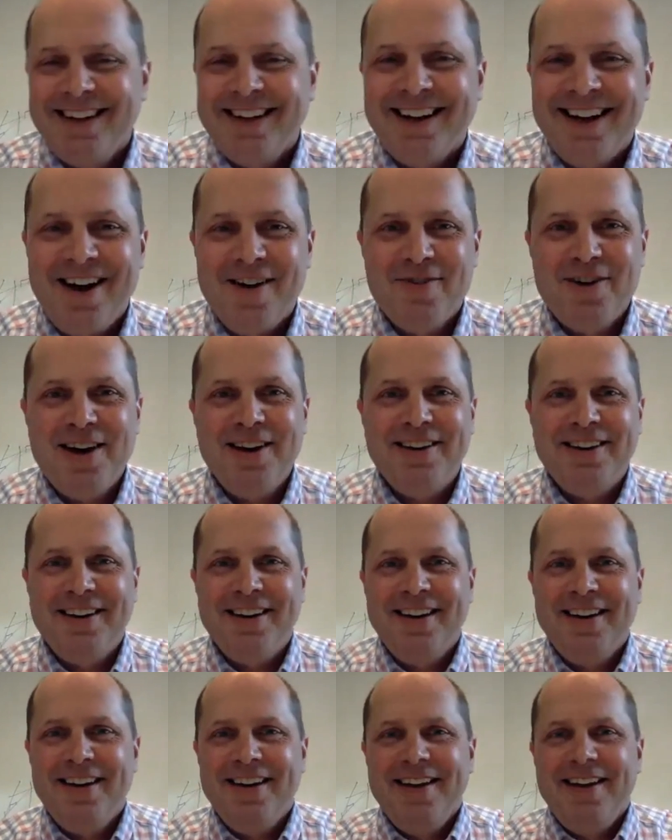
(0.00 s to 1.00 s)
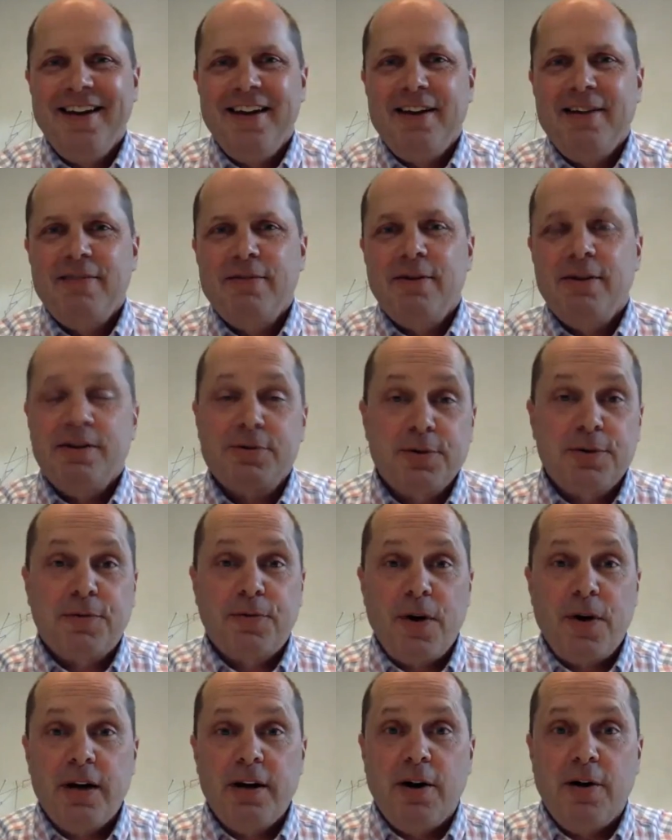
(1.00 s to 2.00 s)
All right. Well, this was
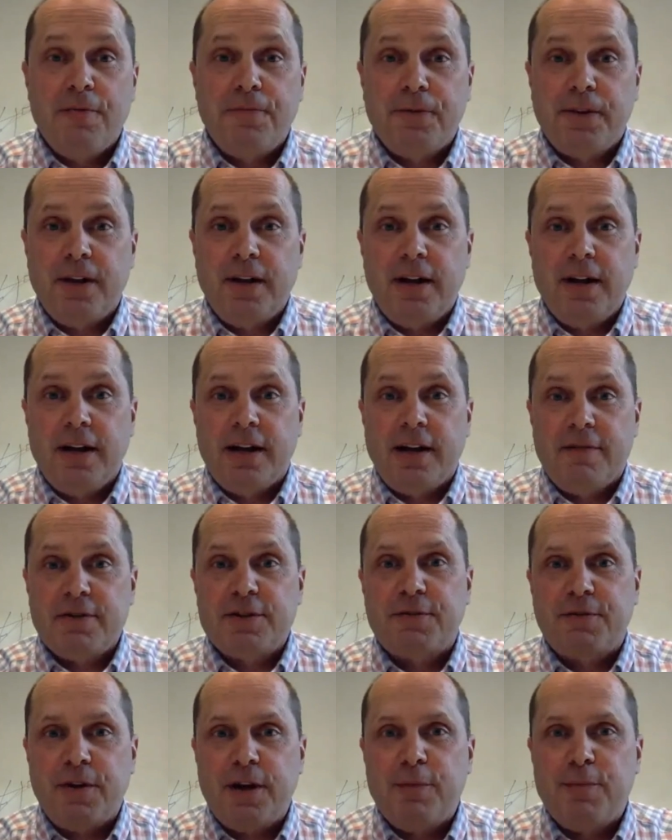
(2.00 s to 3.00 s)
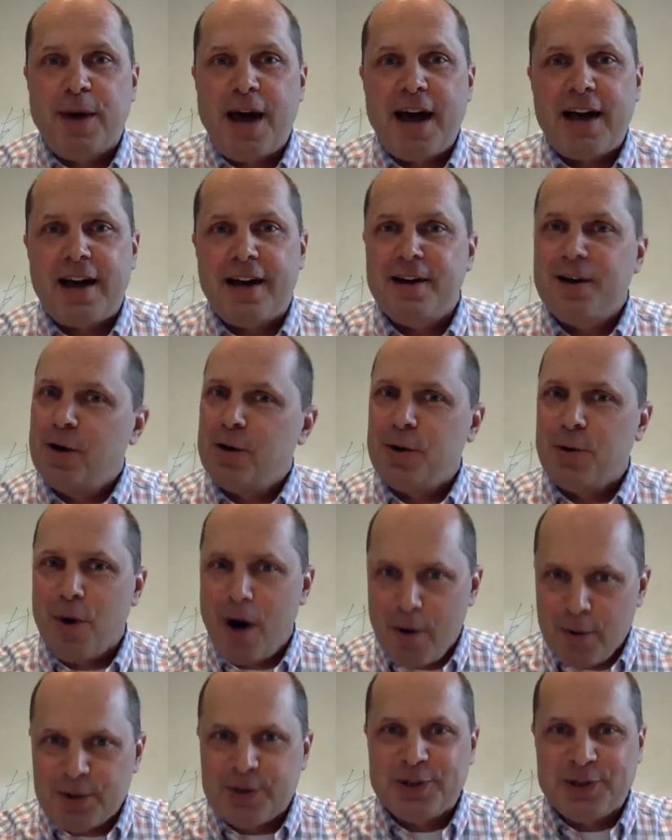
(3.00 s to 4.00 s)
fun. Hopefully, give us feedback. I know you
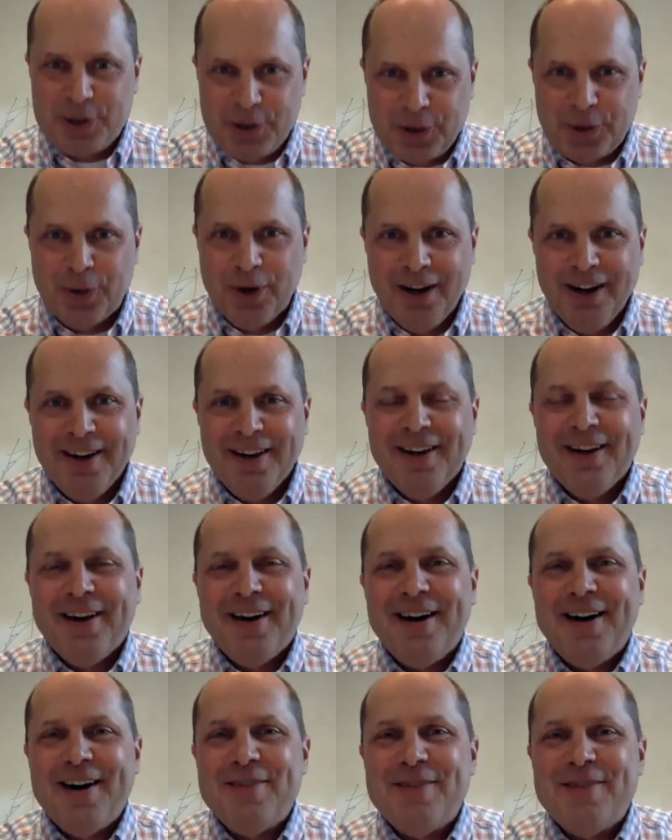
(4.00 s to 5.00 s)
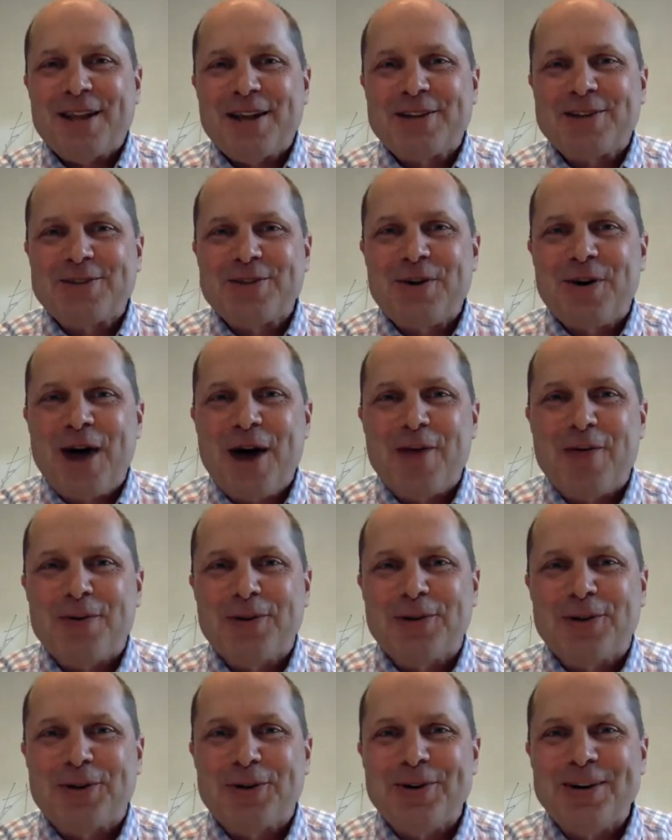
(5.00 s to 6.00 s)
always do. Let us know how we
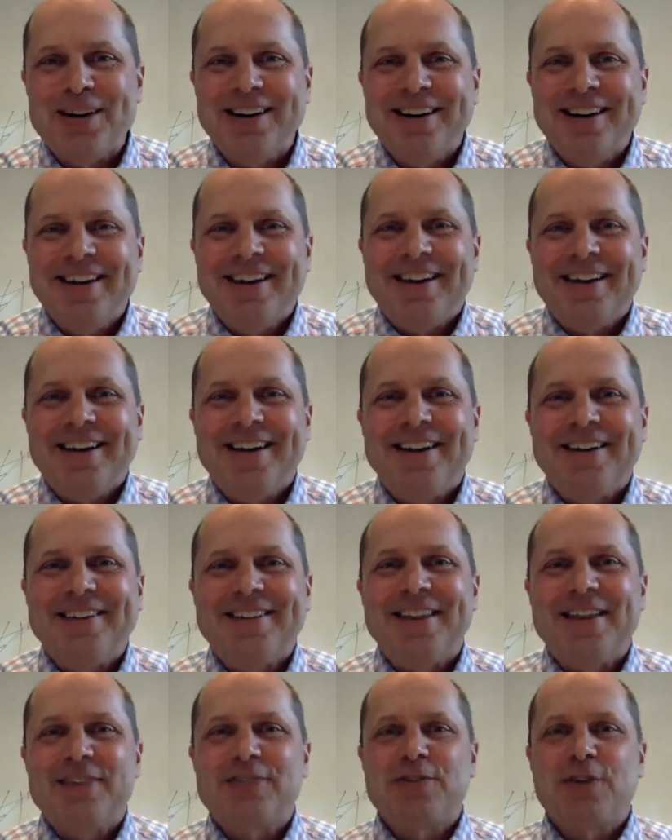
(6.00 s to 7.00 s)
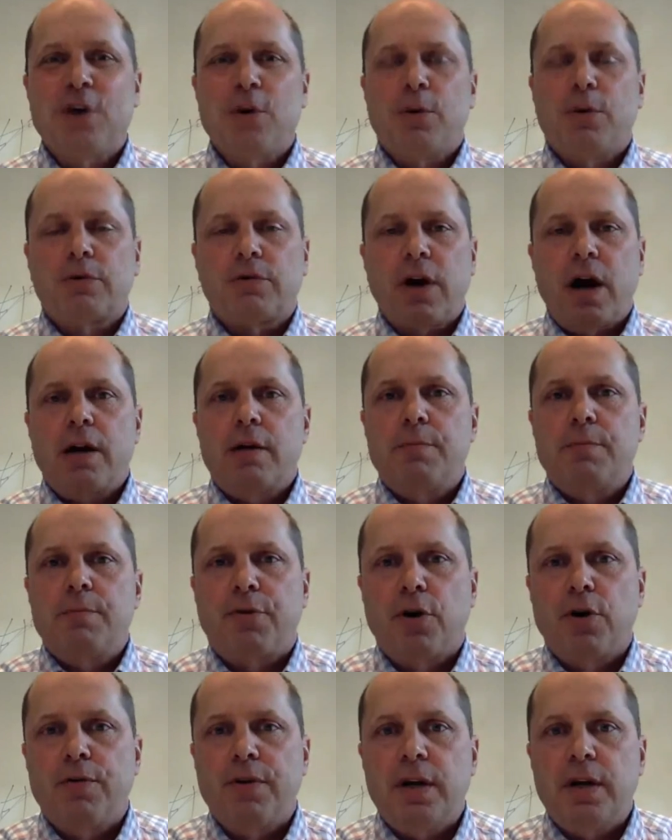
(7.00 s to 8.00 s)
do. Let us know. We'll try to
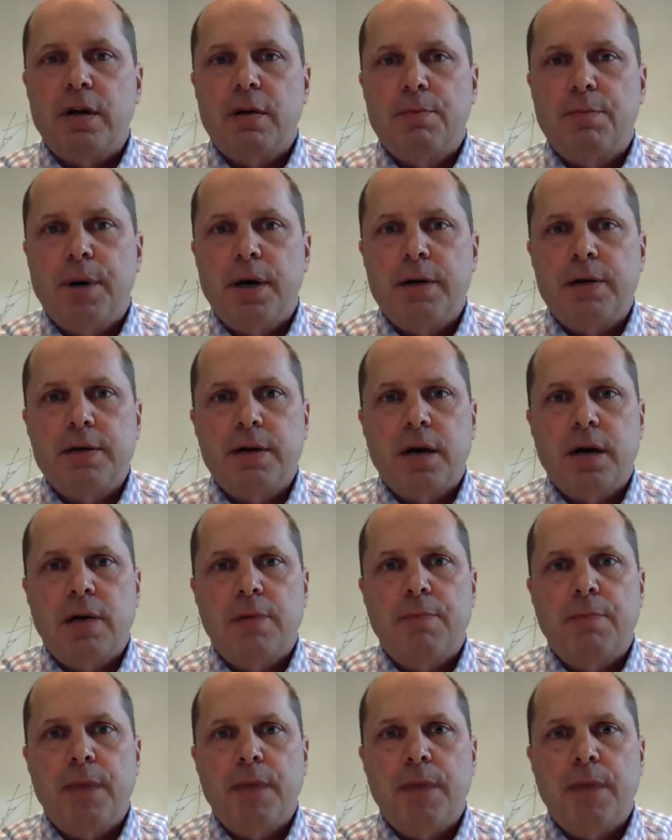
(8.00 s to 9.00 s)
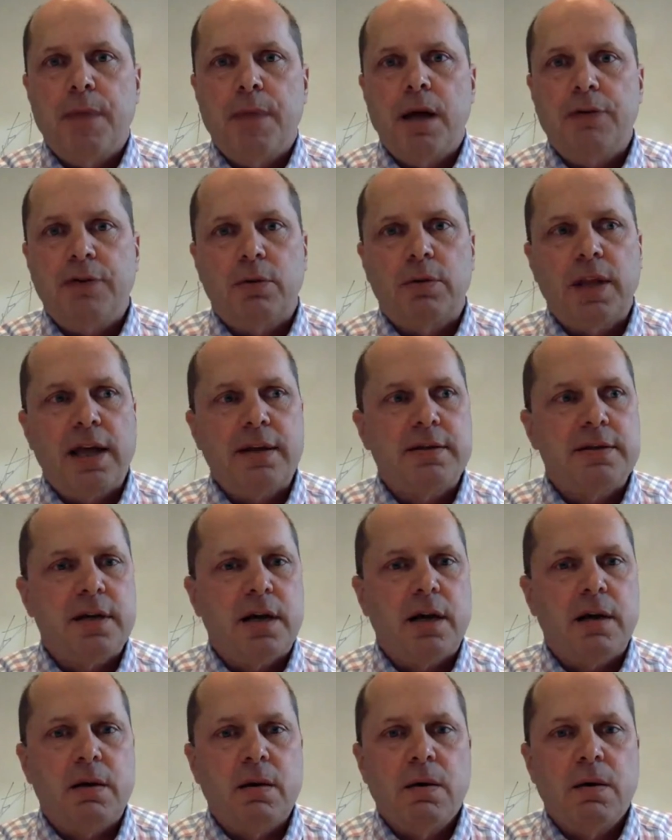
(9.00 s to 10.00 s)
improve it. But and also
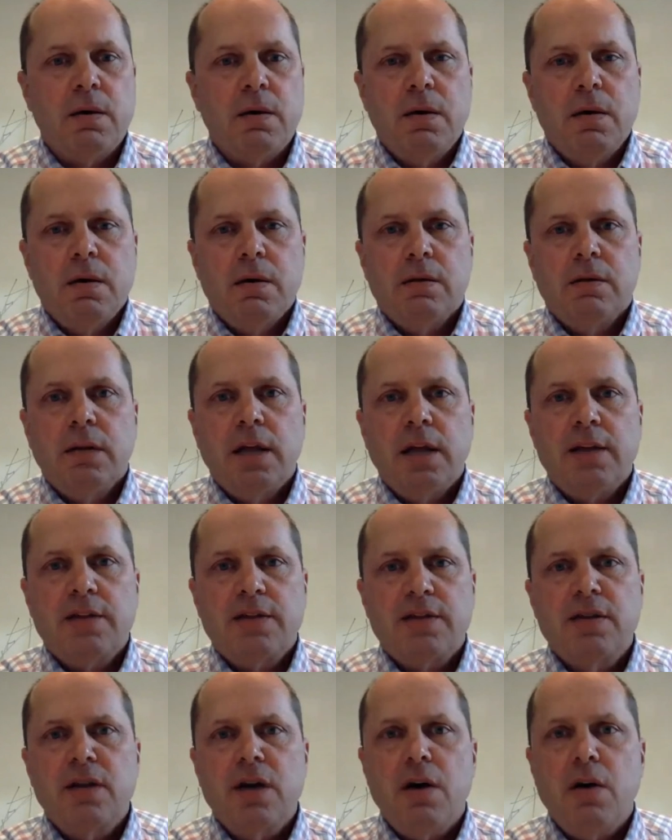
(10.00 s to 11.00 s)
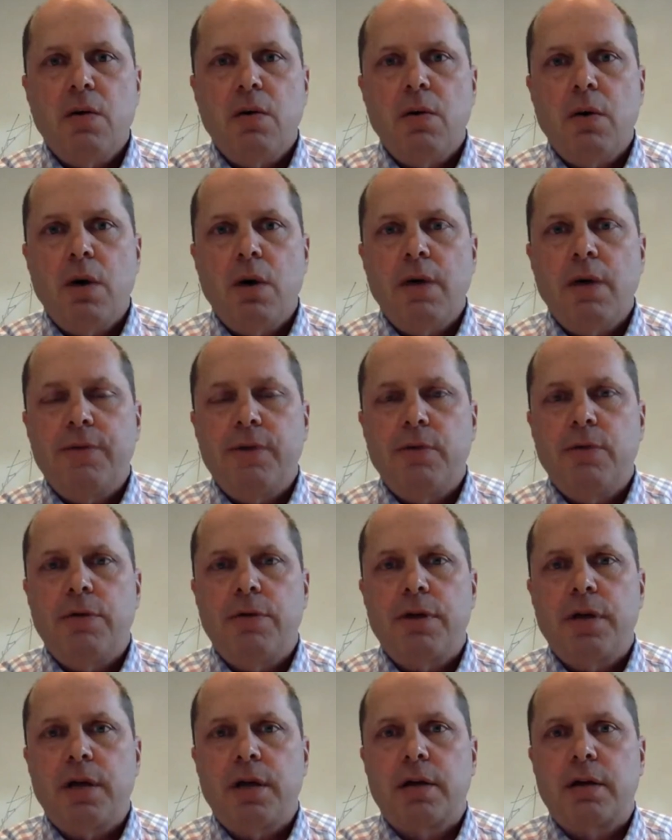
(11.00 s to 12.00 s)
let us know if you
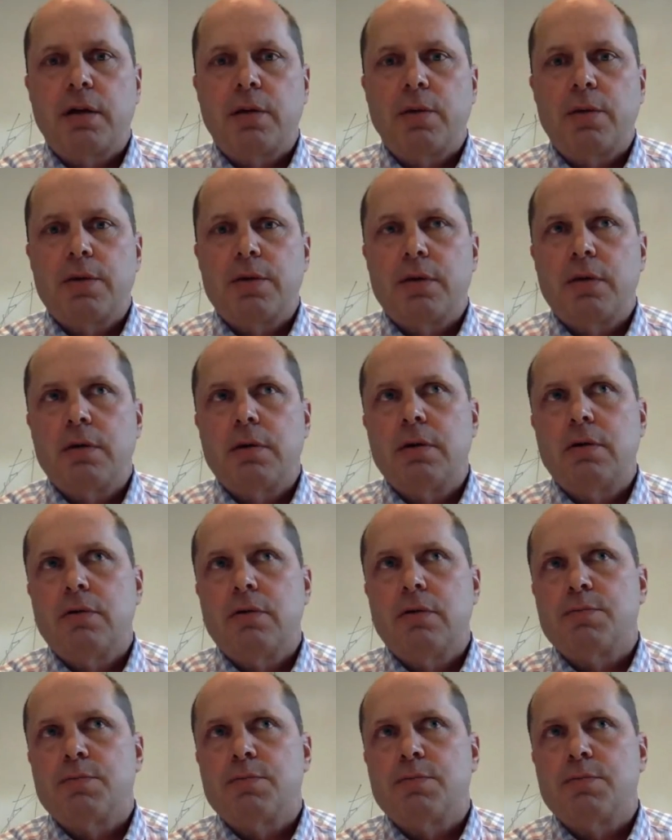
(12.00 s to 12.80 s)
think that we should do this